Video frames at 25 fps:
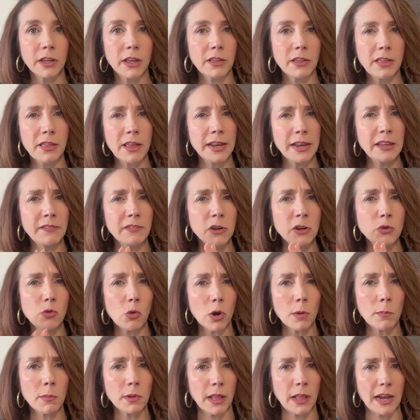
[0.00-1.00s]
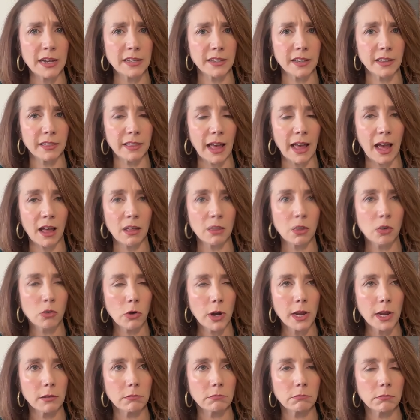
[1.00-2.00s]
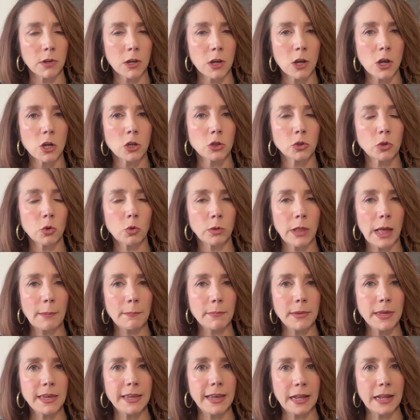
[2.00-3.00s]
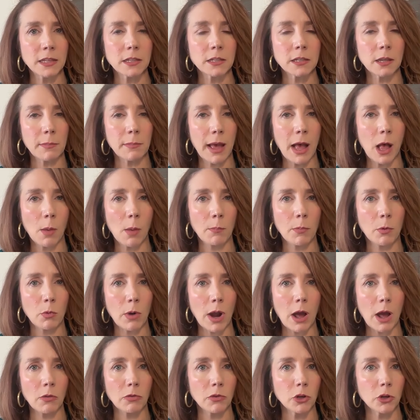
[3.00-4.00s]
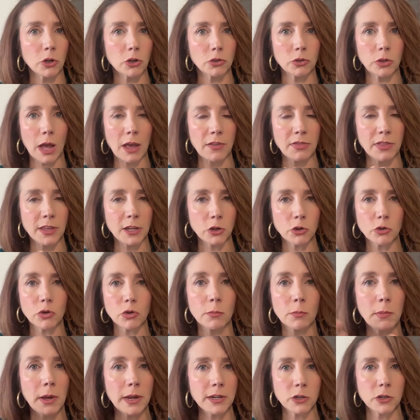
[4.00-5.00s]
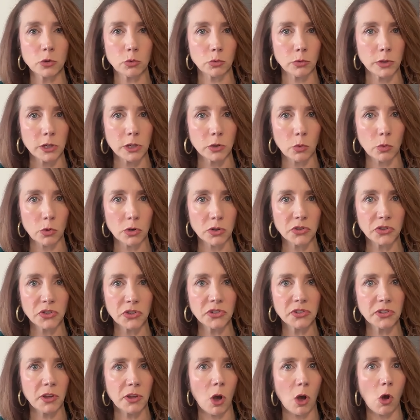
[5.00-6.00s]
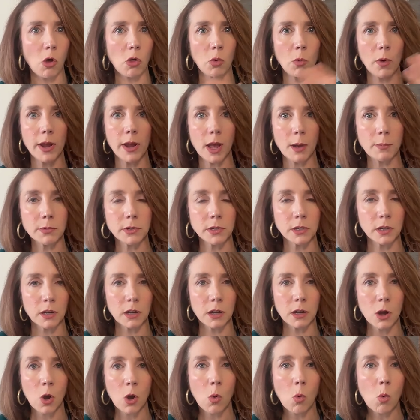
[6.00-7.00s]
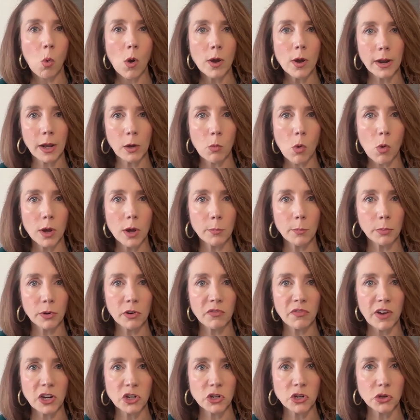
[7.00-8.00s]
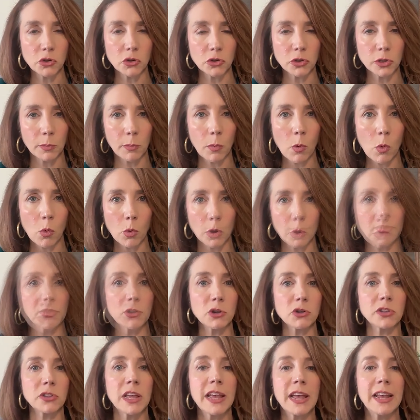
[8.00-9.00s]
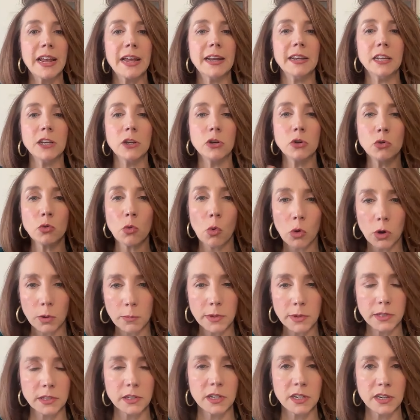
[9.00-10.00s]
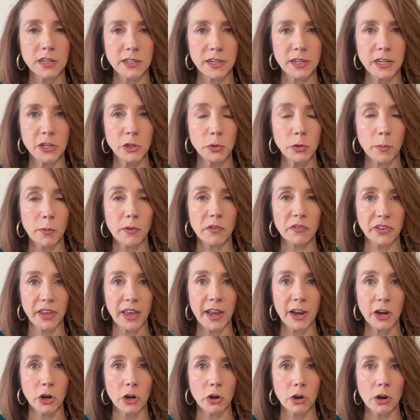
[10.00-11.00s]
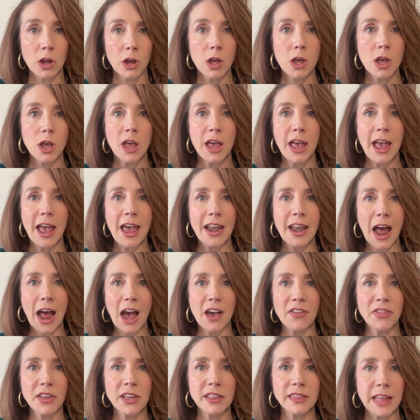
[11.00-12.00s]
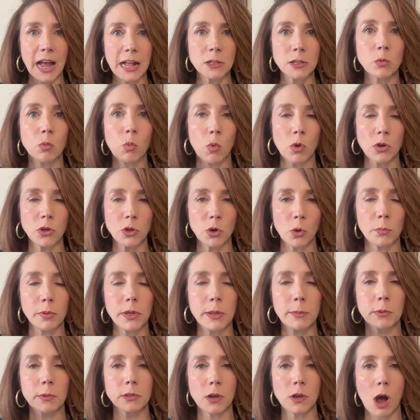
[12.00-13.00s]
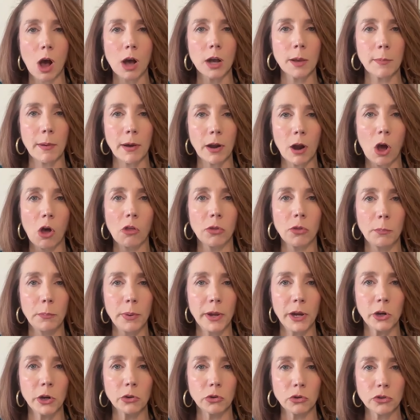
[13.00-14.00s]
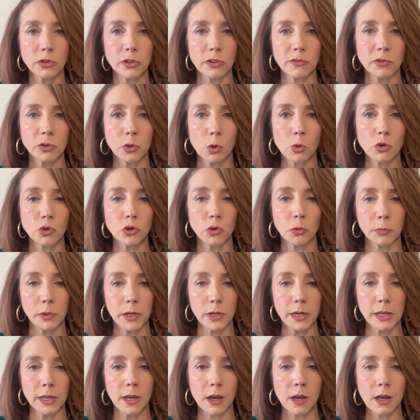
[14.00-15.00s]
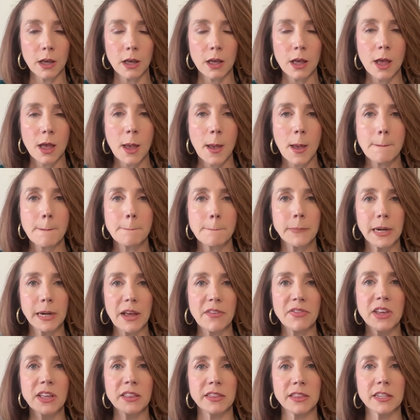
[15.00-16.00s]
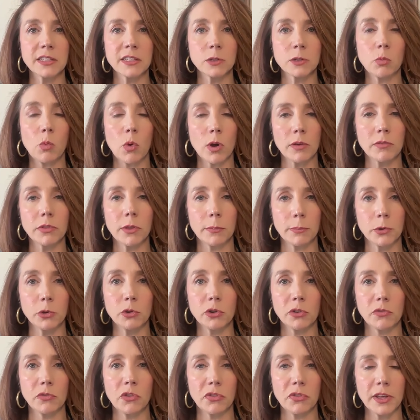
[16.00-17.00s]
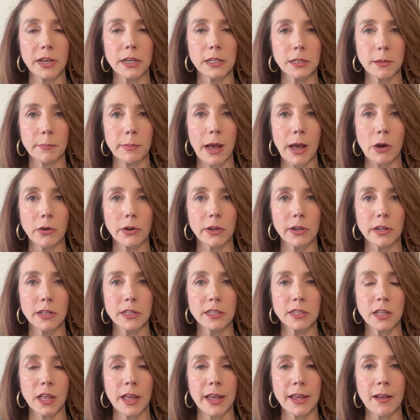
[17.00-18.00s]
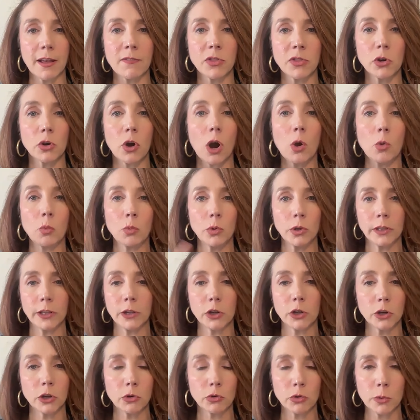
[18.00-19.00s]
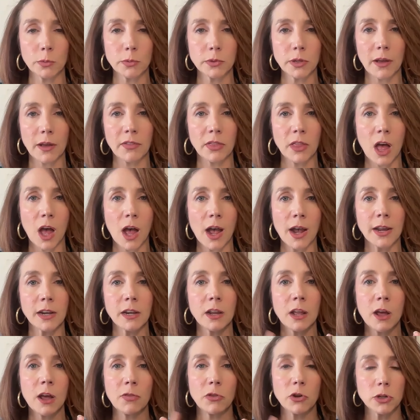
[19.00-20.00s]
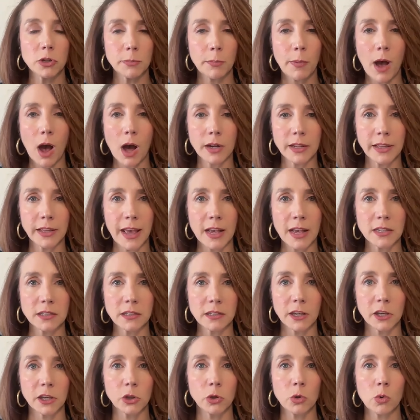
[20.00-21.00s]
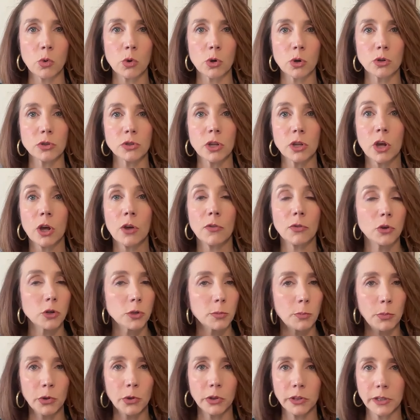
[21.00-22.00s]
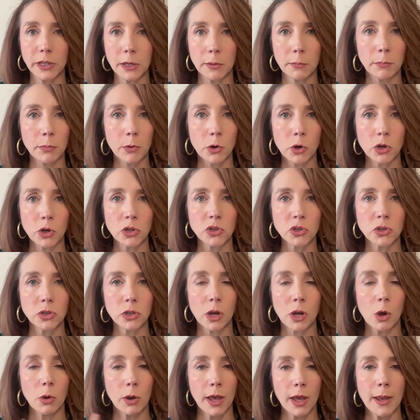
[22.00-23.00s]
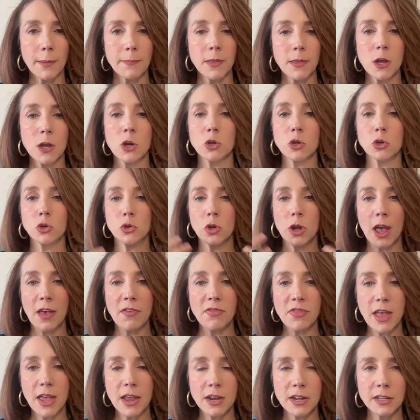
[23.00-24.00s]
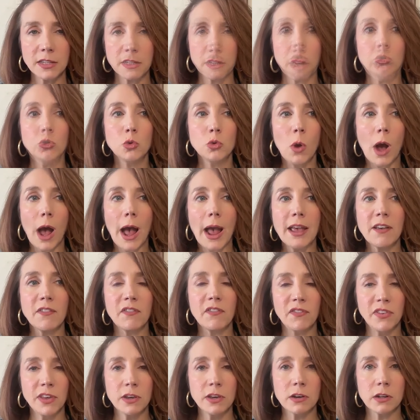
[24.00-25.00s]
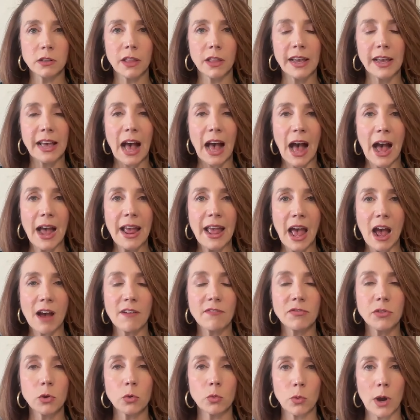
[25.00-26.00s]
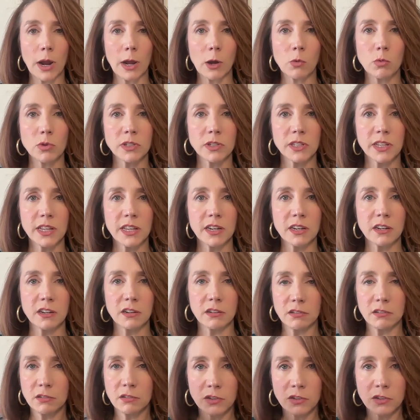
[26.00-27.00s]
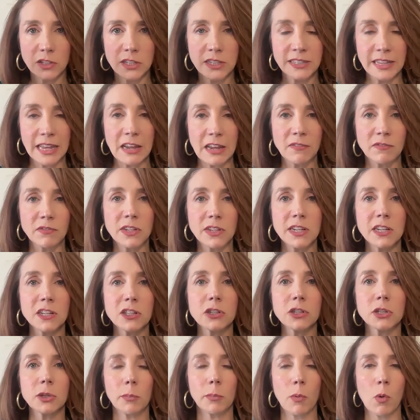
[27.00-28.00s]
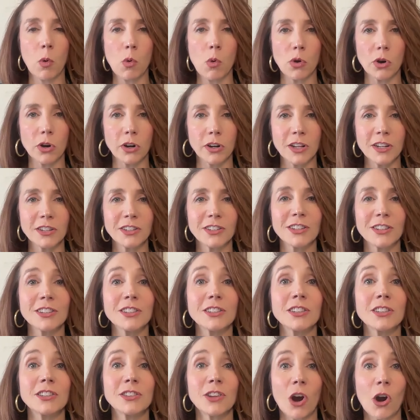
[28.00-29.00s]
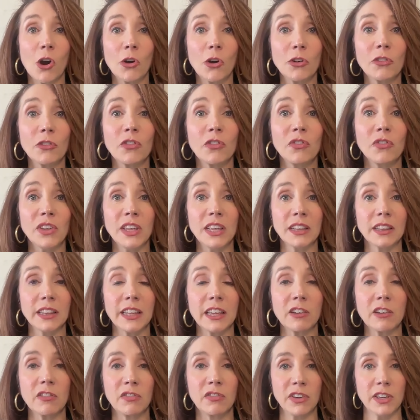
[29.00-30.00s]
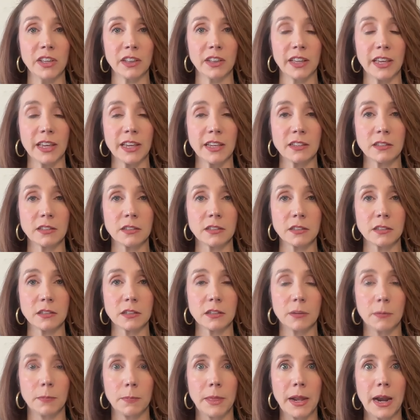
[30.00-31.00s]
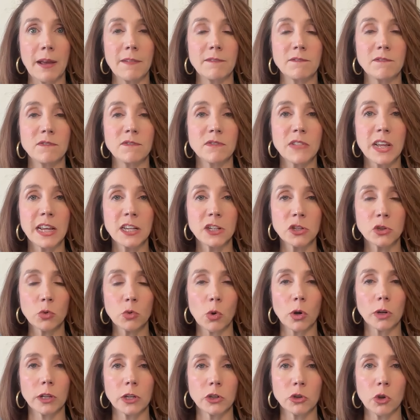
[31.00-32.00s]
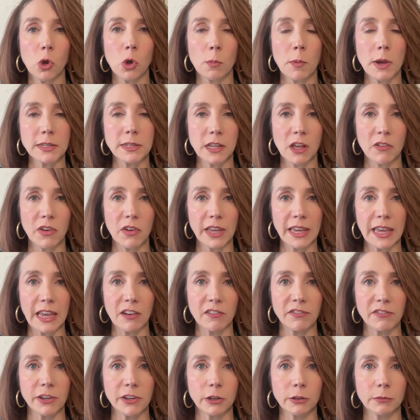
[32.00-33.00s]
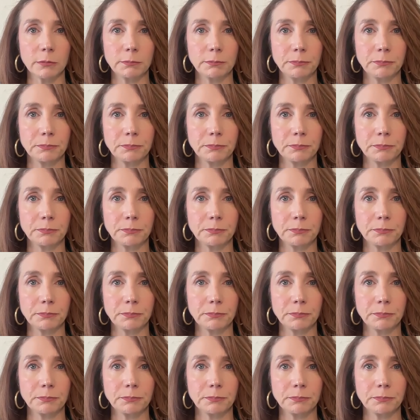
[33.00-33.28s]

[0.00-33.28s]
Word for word: Even normalizing that. Great. So let me get some help around. There's, I think, tremendous resources all the way up to one on one professional support. I mean, there's an enormous continuum of care. And I think that's, you know, people talk about all the perils of social media. But I think this is one of the beautiful things about it. It's like there are really good groups online, there's podcasts like yours, there's brilliant books. Okay. And then it's do I feel like I have the requisite safety and support to start feeling feelings that I've historically told myself I can't feel?